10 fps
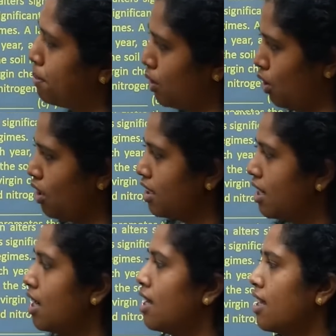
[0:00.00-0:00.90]
plowed,
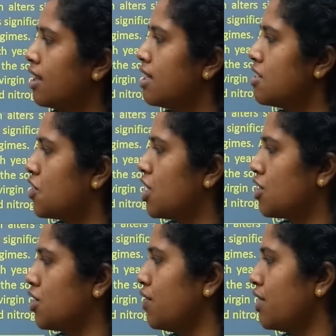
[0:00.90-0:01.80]
the
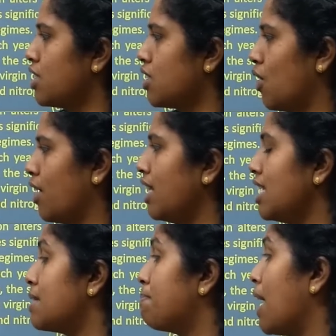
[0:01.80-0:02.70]
structure of the soil
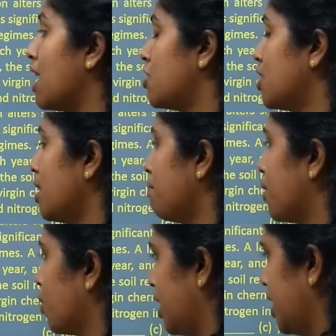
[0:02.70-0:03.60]
is partially
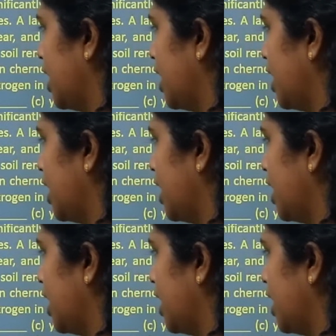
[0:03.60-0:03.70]
broken